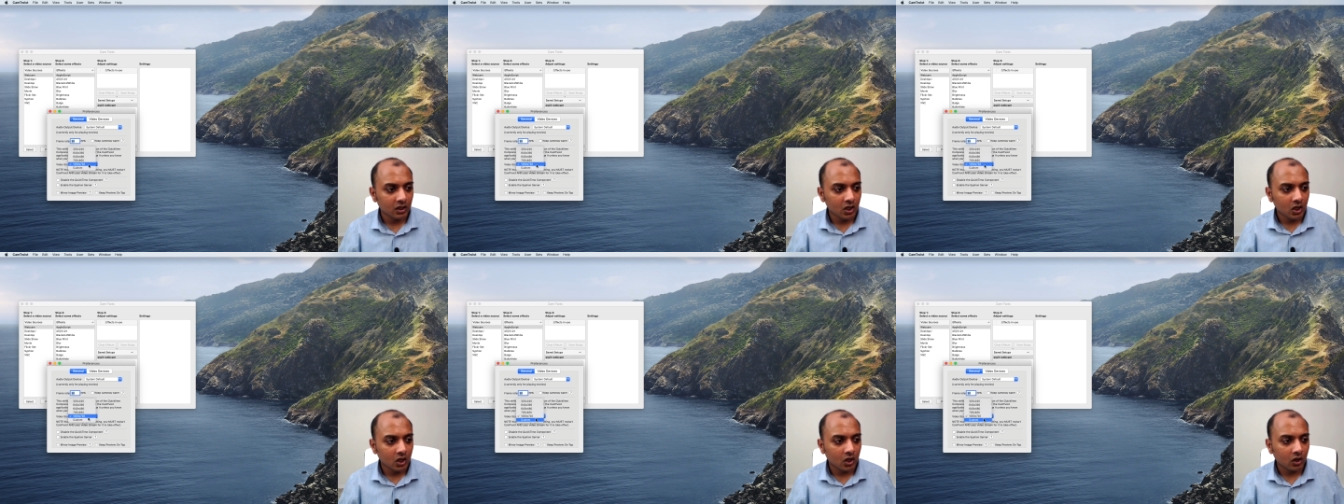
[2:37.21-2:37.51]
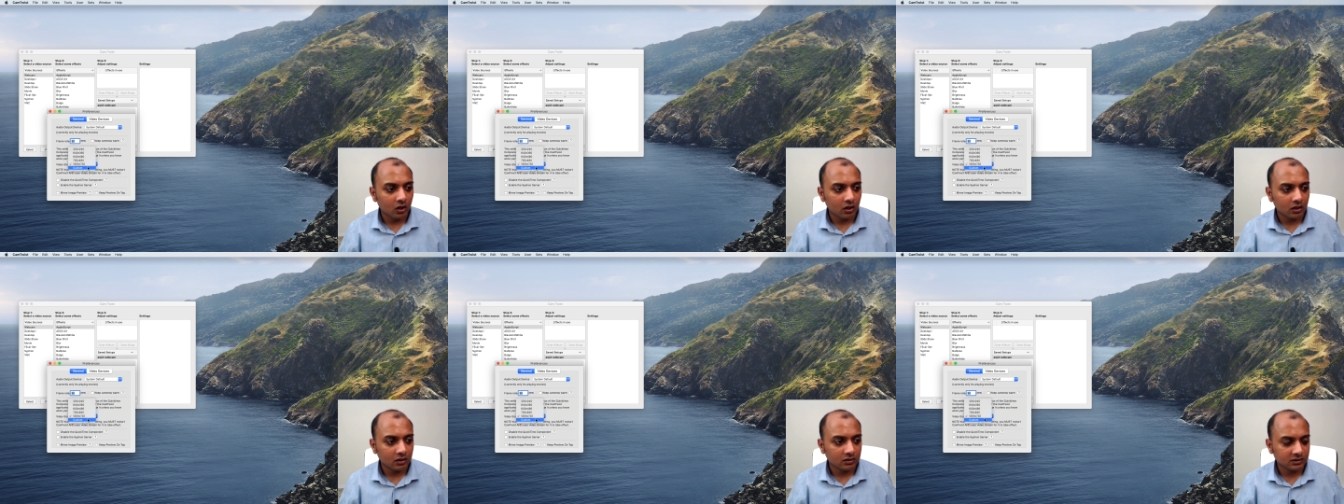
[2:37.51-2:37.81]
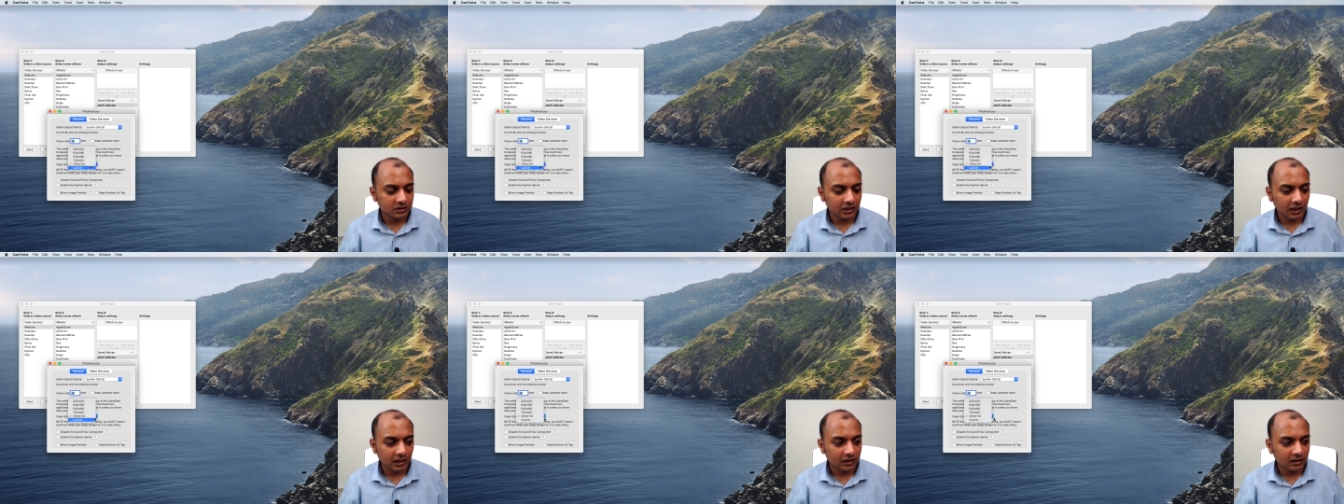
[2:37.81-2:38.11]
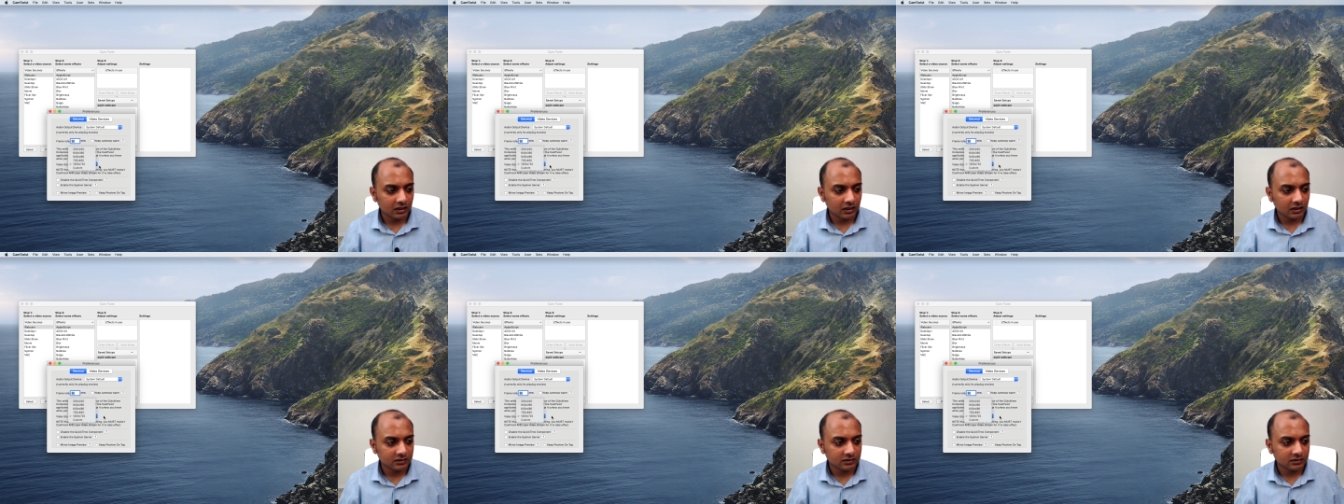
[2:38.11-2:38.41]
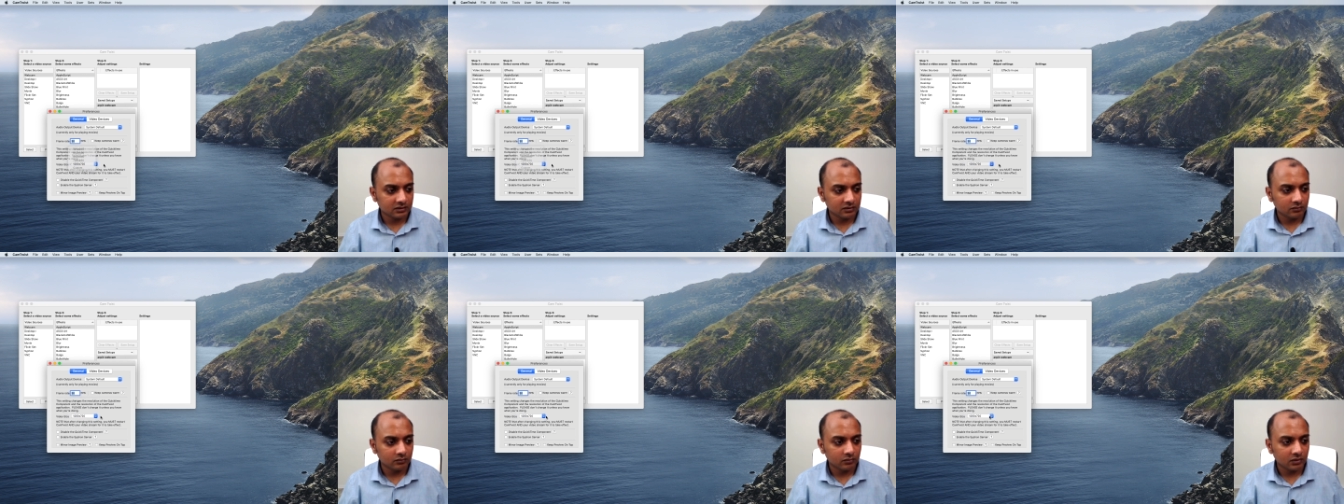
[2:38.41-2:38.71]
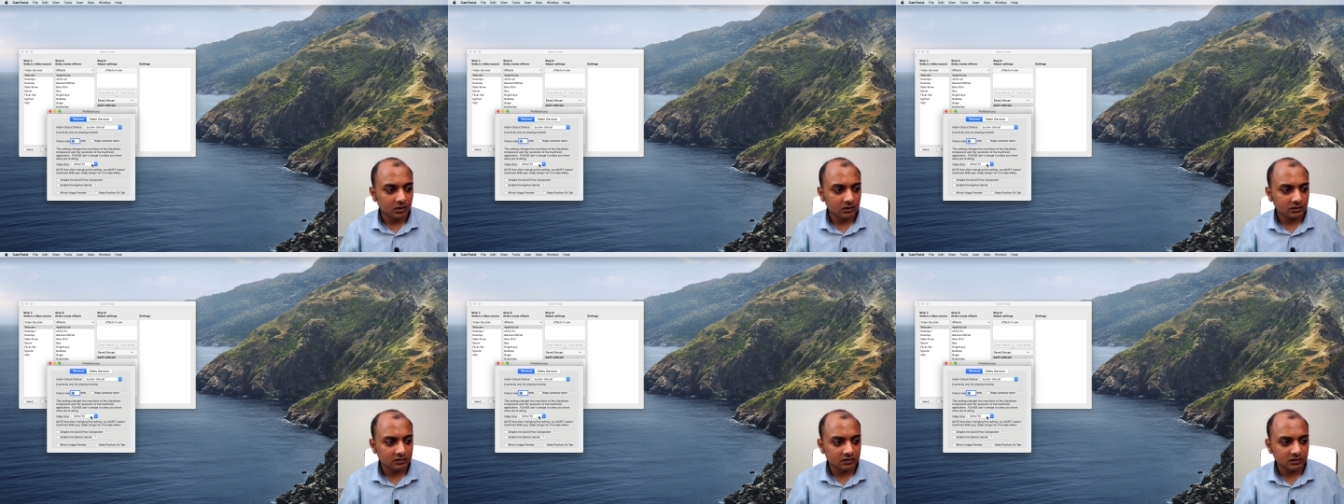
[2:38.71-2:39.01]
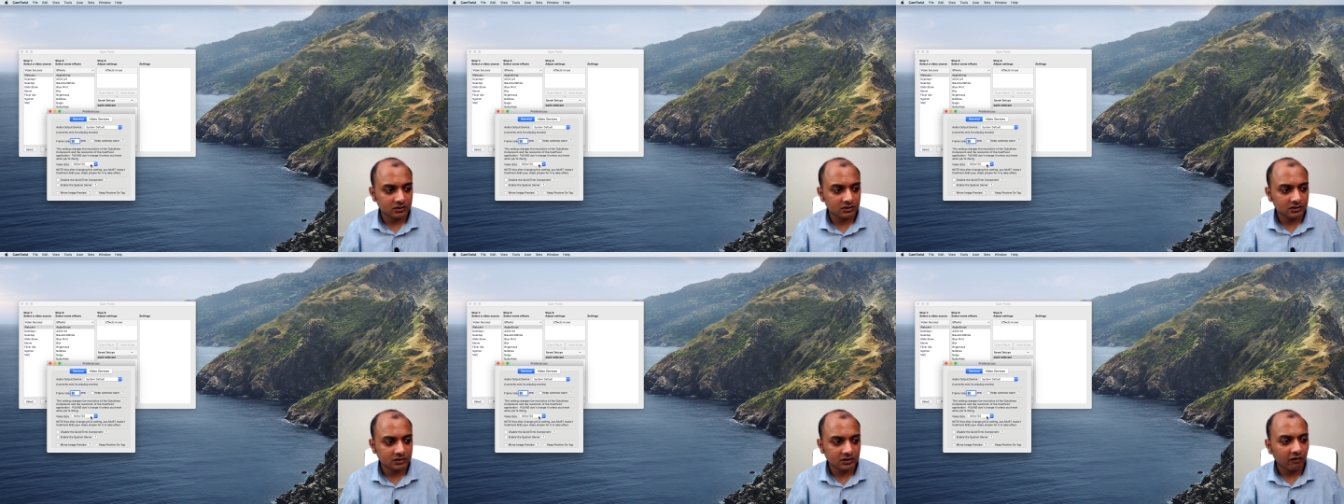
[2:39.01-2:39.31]
or select custom, but
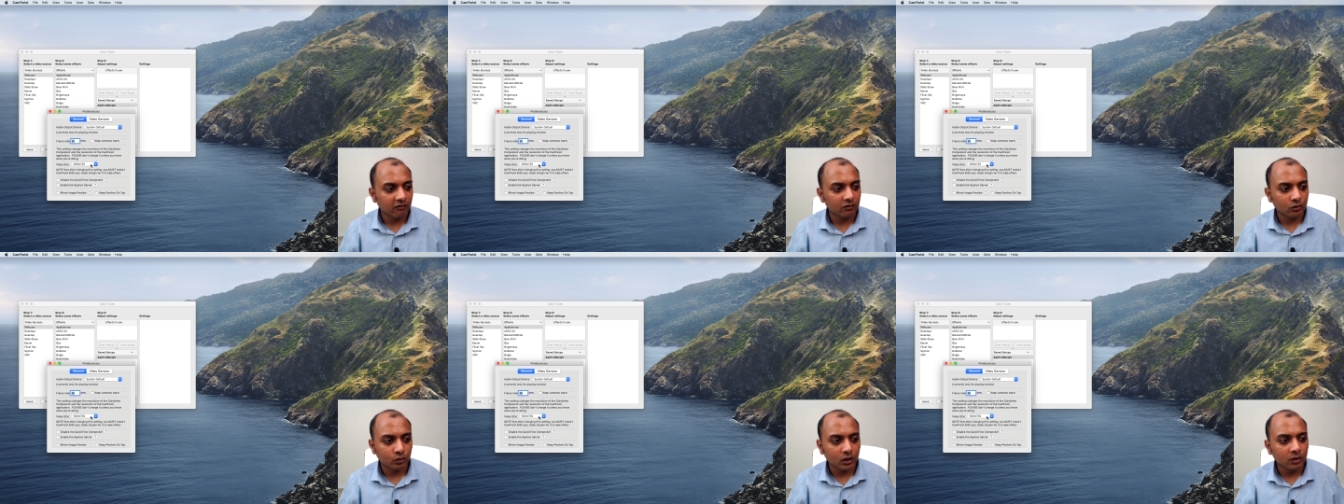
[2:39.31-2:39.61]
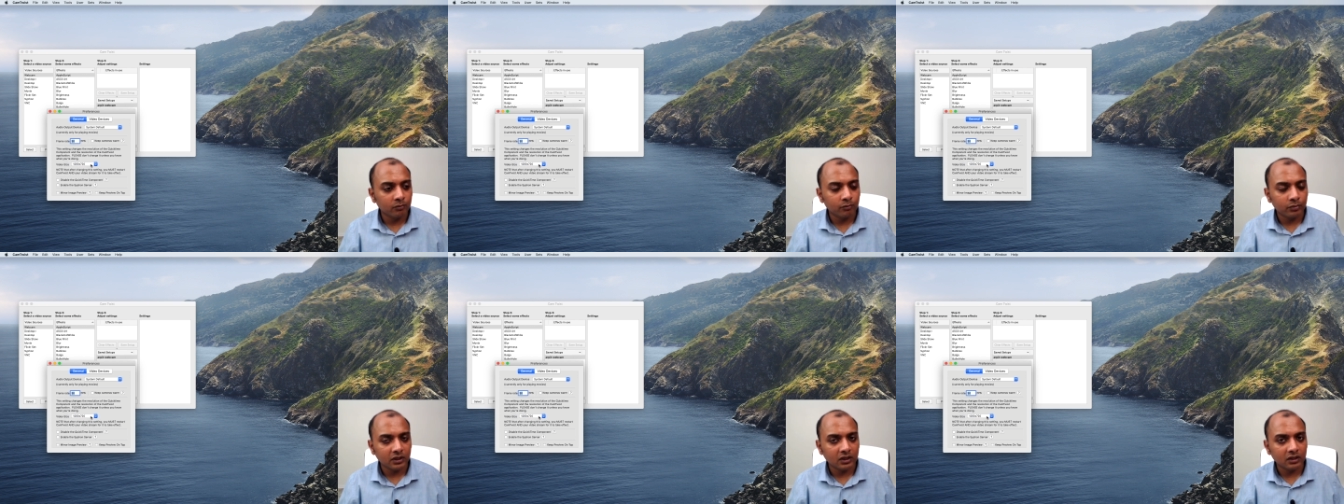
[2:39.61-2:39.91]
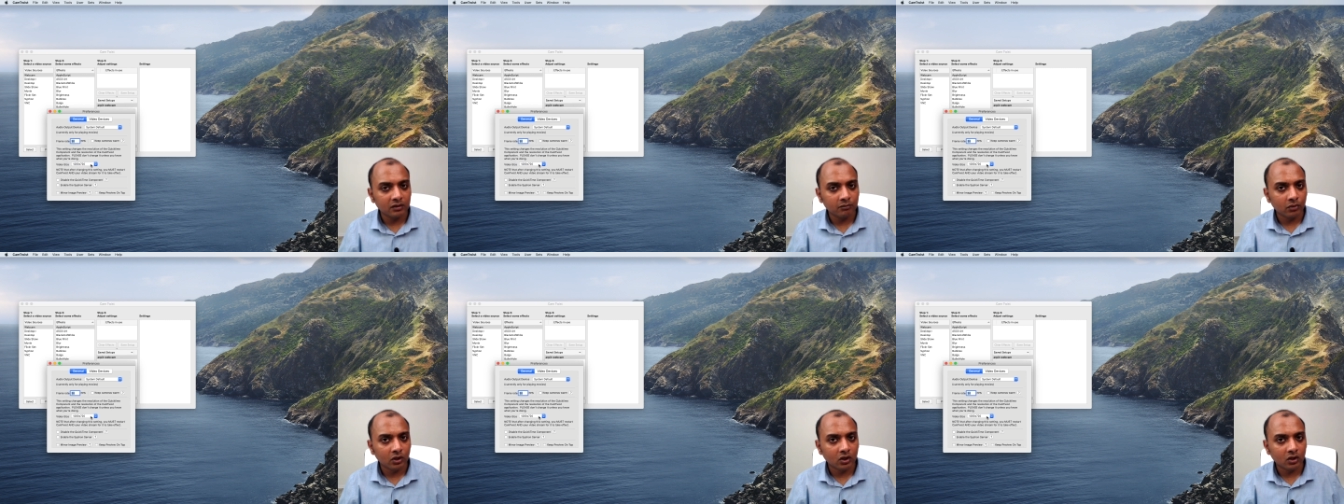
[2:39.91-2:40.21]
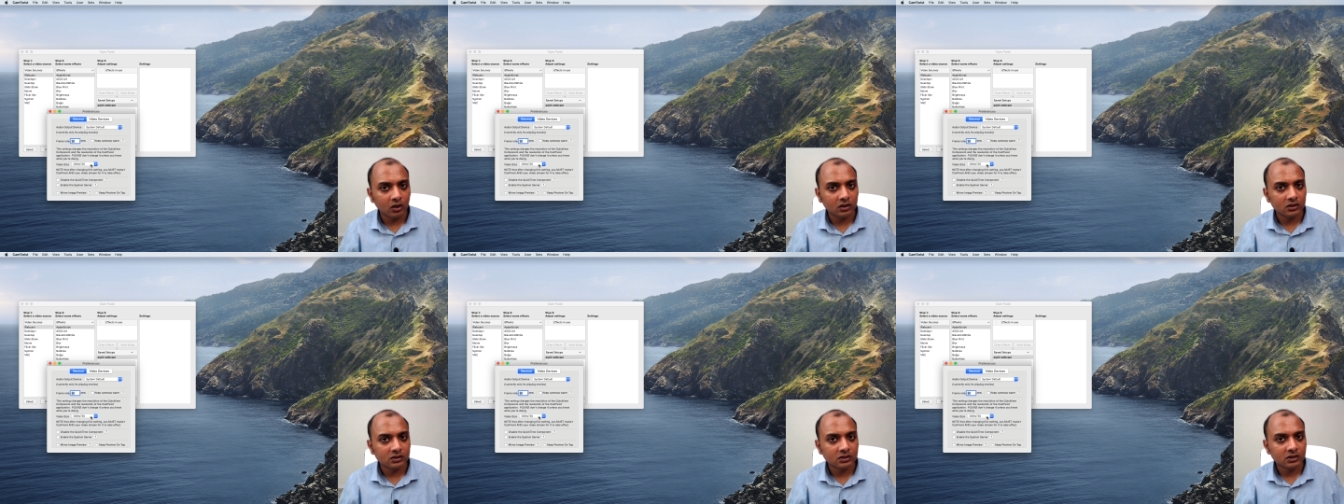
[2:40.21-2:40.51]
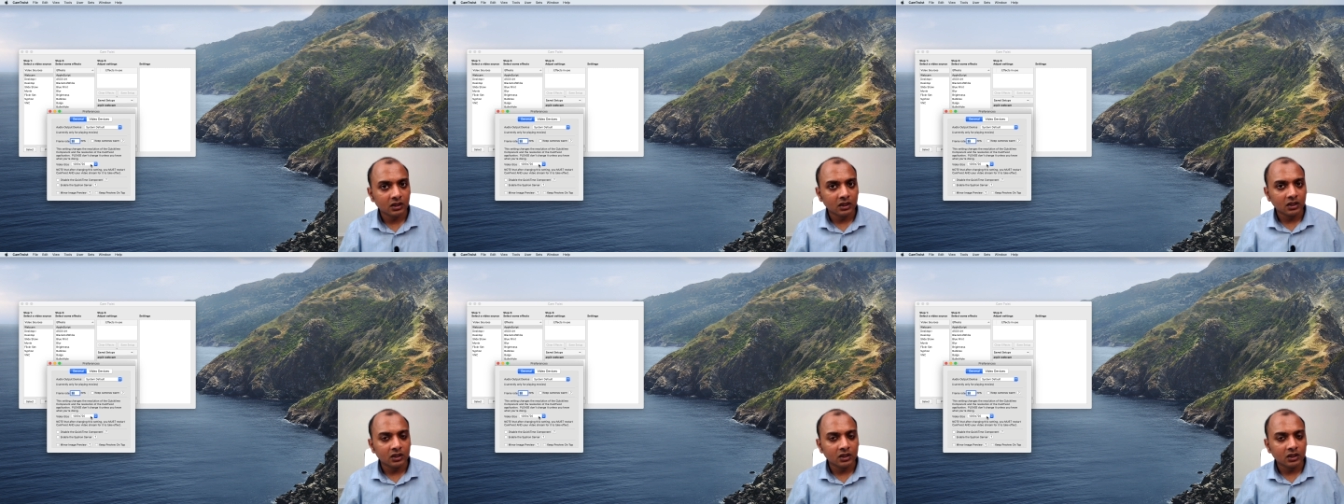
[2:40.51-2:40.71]
just 720p because